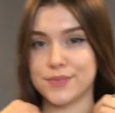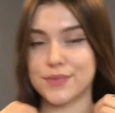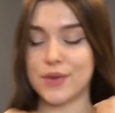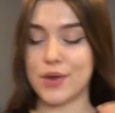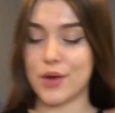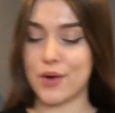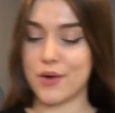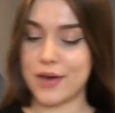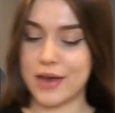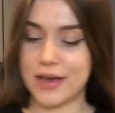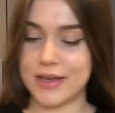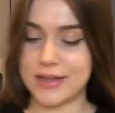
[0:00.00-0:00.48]

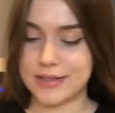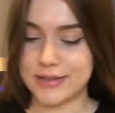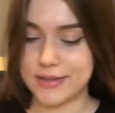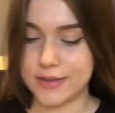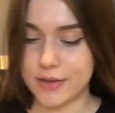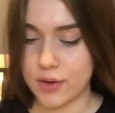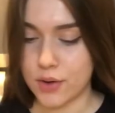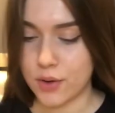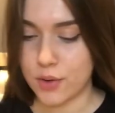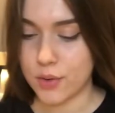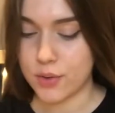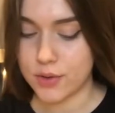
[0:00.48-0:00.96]
Okay,
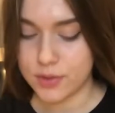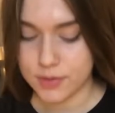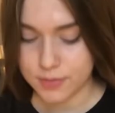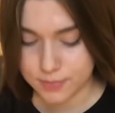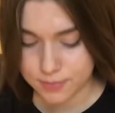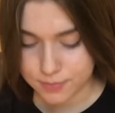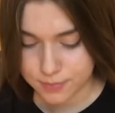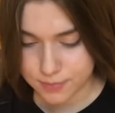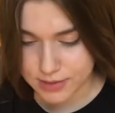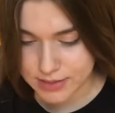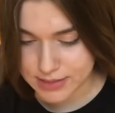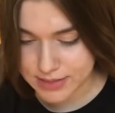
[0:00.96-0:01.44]
so
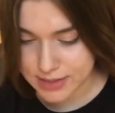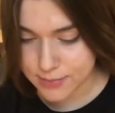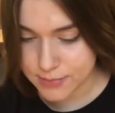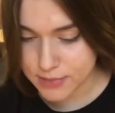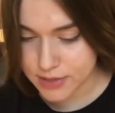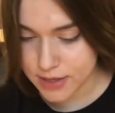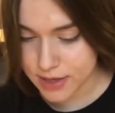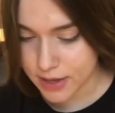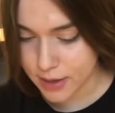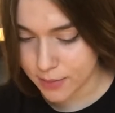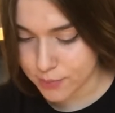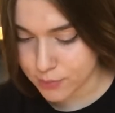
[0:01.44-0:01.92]
it seems
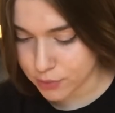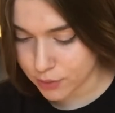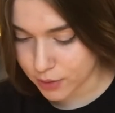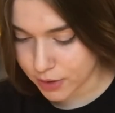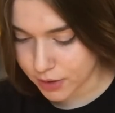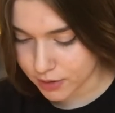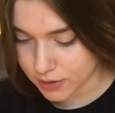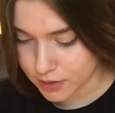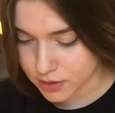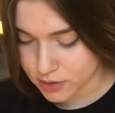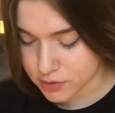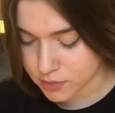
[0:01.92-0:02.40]
like I'm
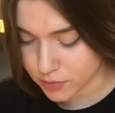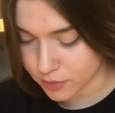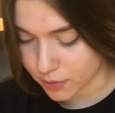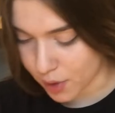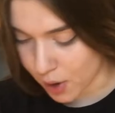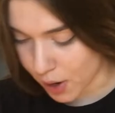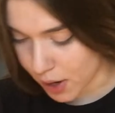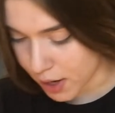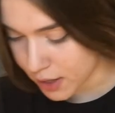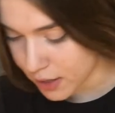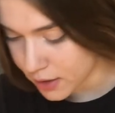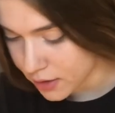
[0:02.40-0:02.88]
doing this
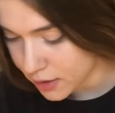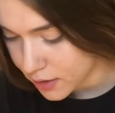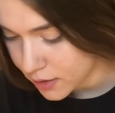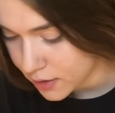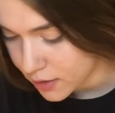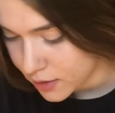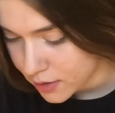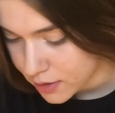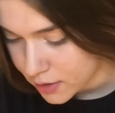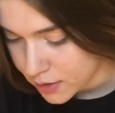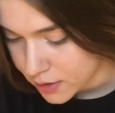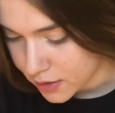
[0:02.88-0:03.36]
right.
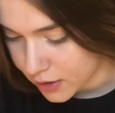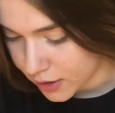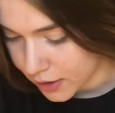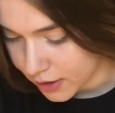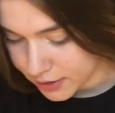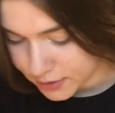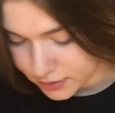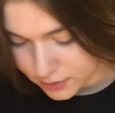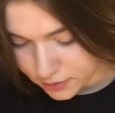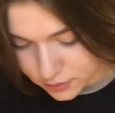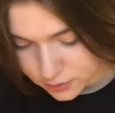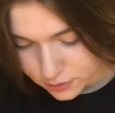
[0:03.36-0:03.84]
I
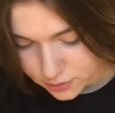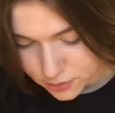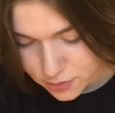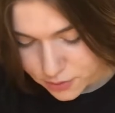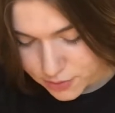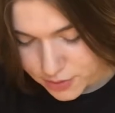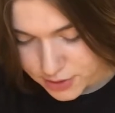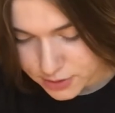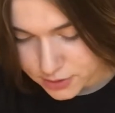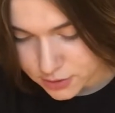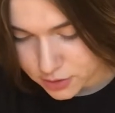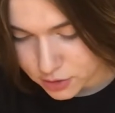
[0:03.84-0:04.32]
did a little
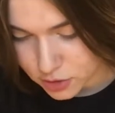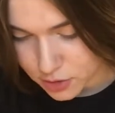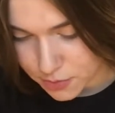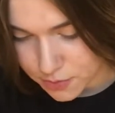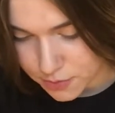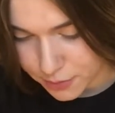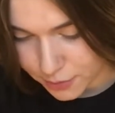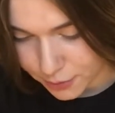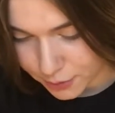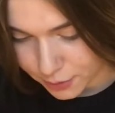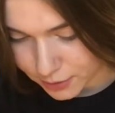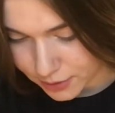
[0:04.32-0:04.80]
research on
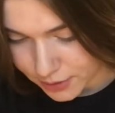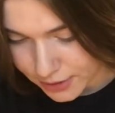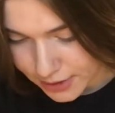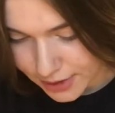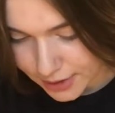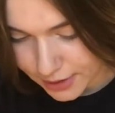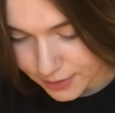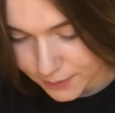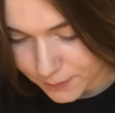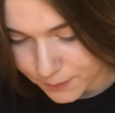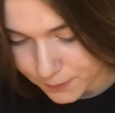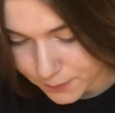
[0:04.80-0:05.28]

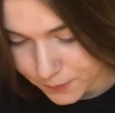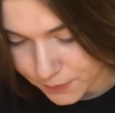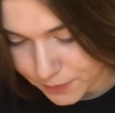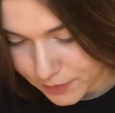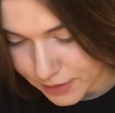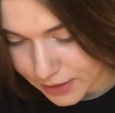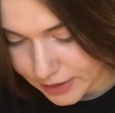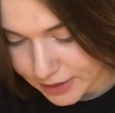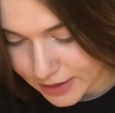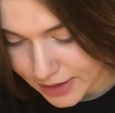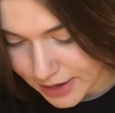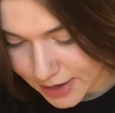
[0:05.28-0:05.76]
perlite,
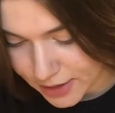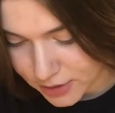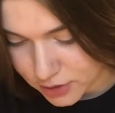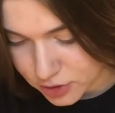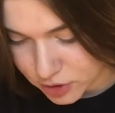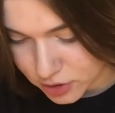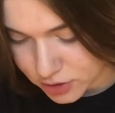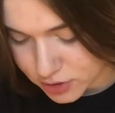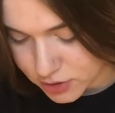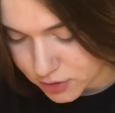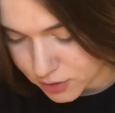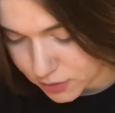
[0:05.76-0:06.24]
again,
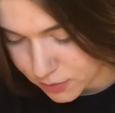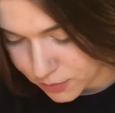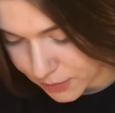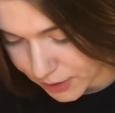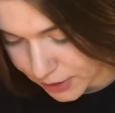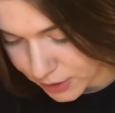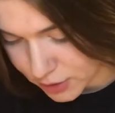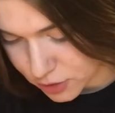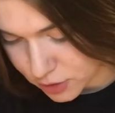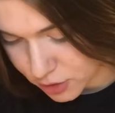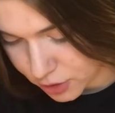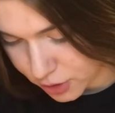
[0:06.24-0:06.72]
just to
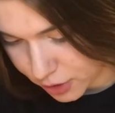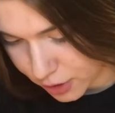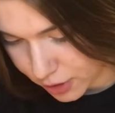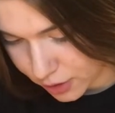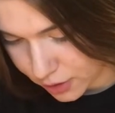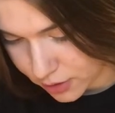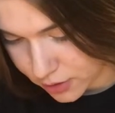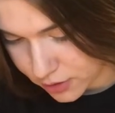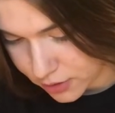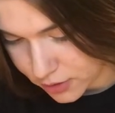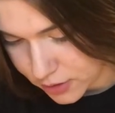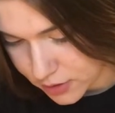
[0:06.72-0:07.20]
make sure
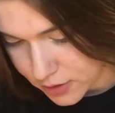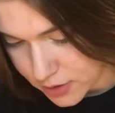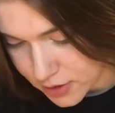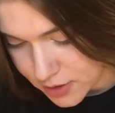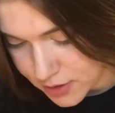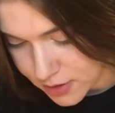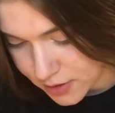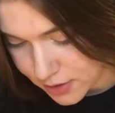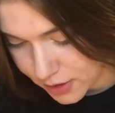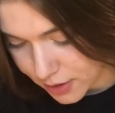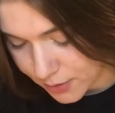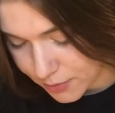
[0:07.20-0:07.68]

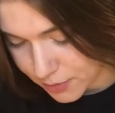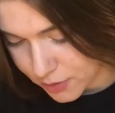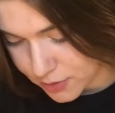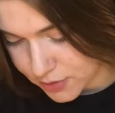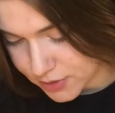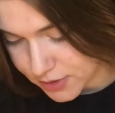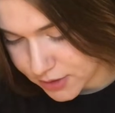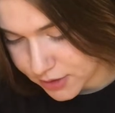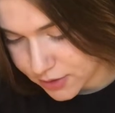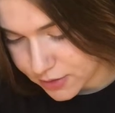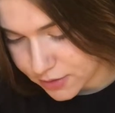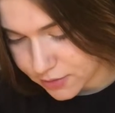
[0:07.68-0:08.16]
that I'm
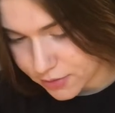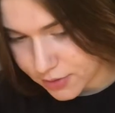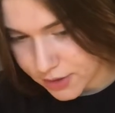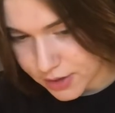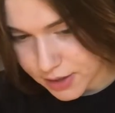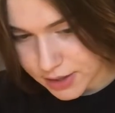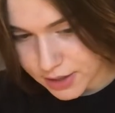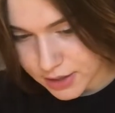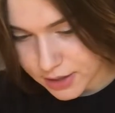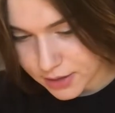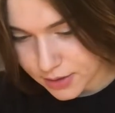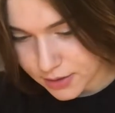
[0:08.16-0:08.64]
using it
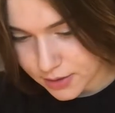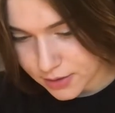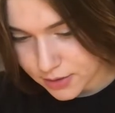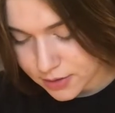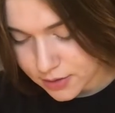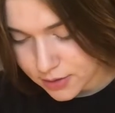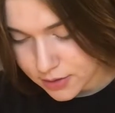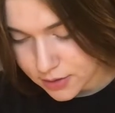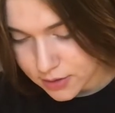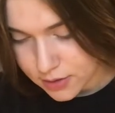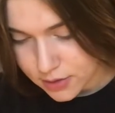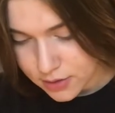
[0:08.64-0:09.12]
right.
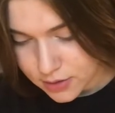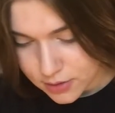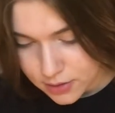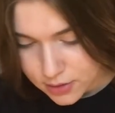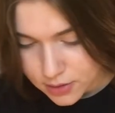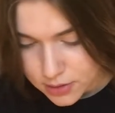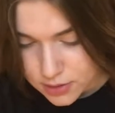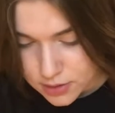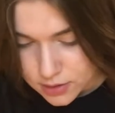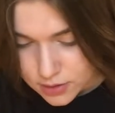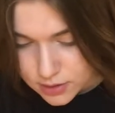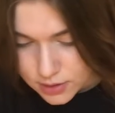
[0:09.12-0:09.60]

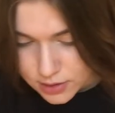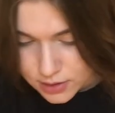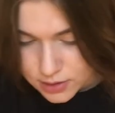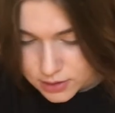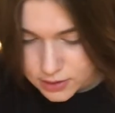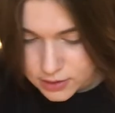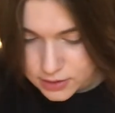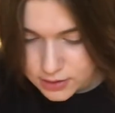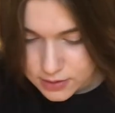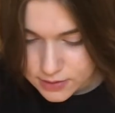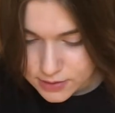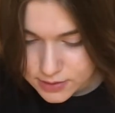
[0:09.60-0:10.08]

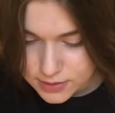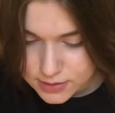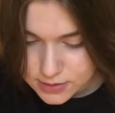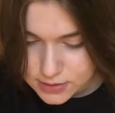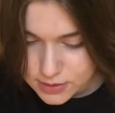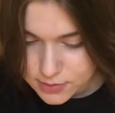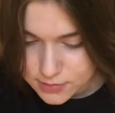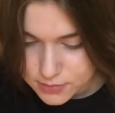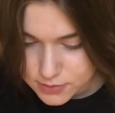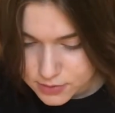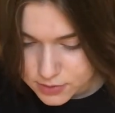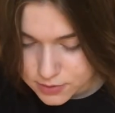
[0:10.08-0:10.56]
And that
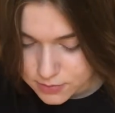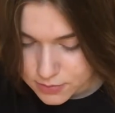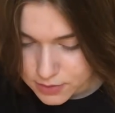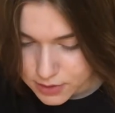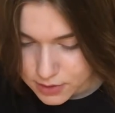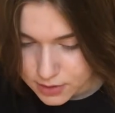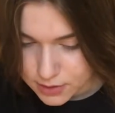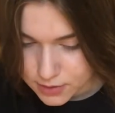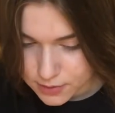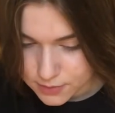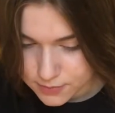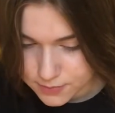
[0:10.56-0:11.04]
seems to
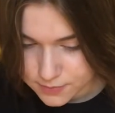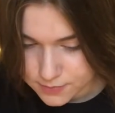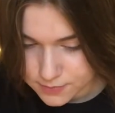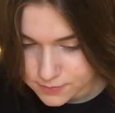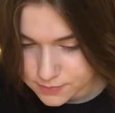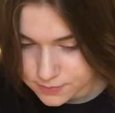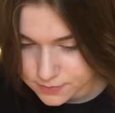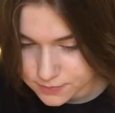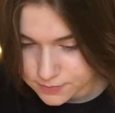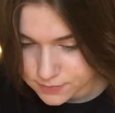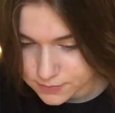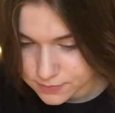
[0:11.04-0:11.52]
be
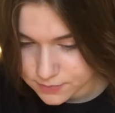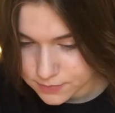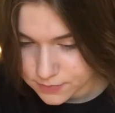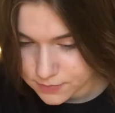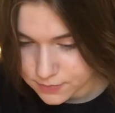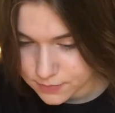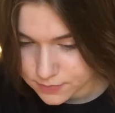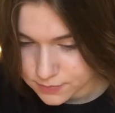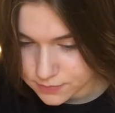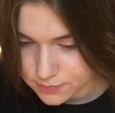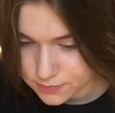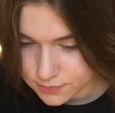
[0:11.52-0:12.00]

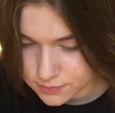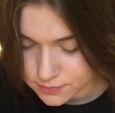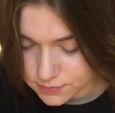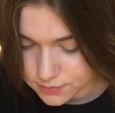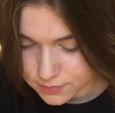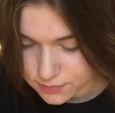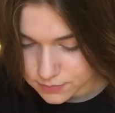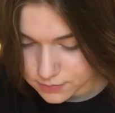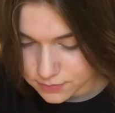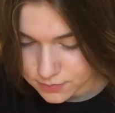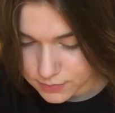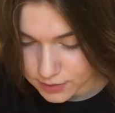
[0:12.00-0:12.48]

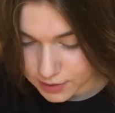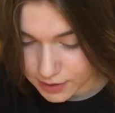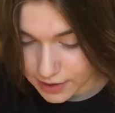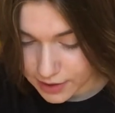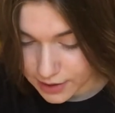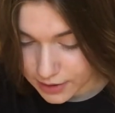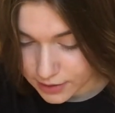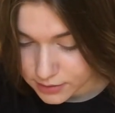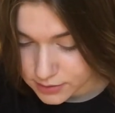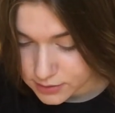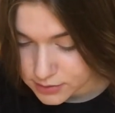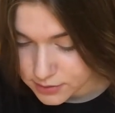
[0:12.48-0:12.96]
the
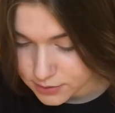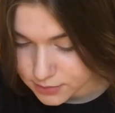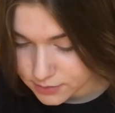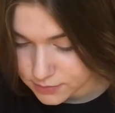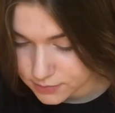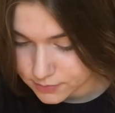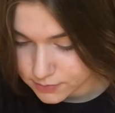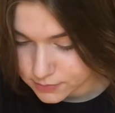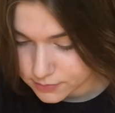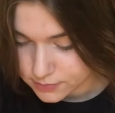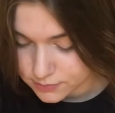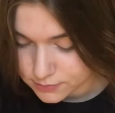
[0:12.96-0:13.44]
case.
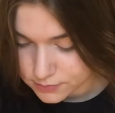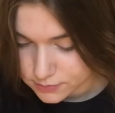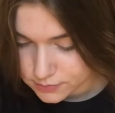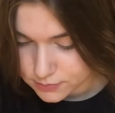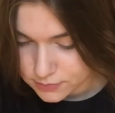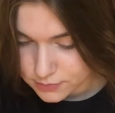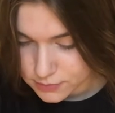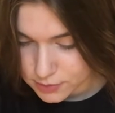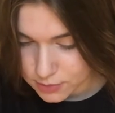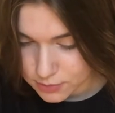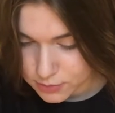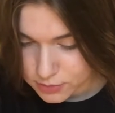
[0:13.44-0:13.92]

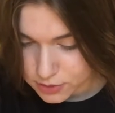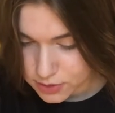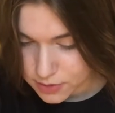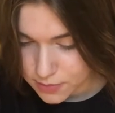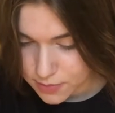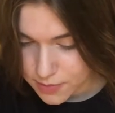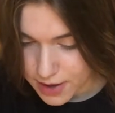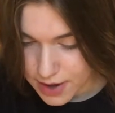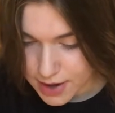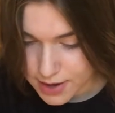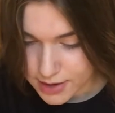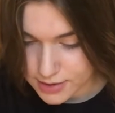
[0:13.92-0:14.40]
I'm just gonna
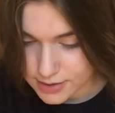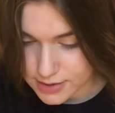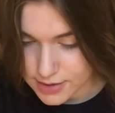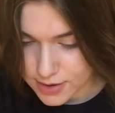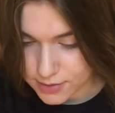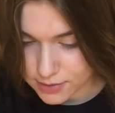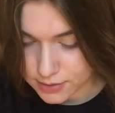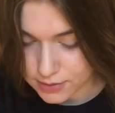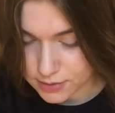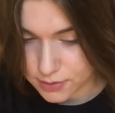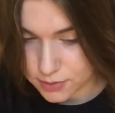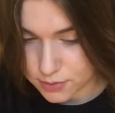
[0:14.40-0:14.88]
pat it down
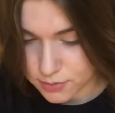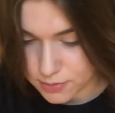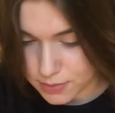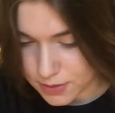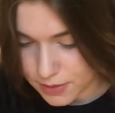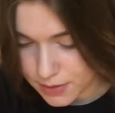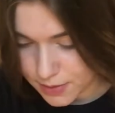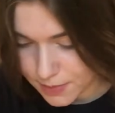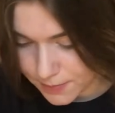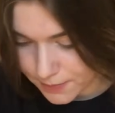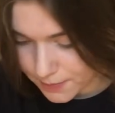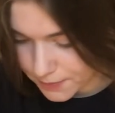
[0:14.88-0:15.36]
a little bit.